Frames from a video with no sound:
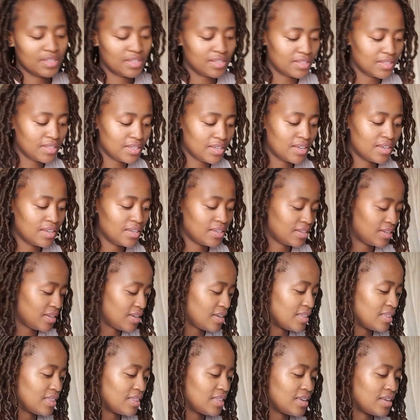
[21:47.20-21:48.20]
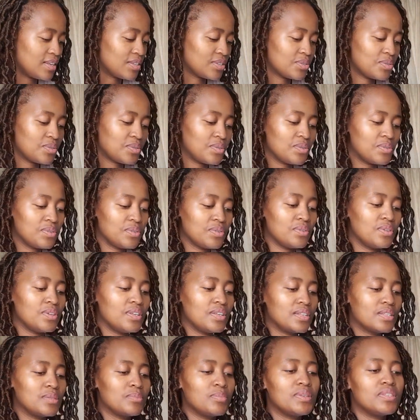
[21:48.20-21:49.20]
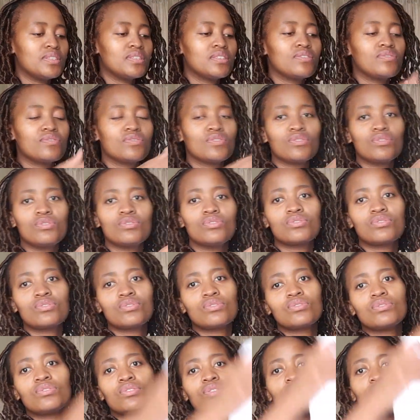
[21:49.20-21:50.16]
things, and they are so expensive also.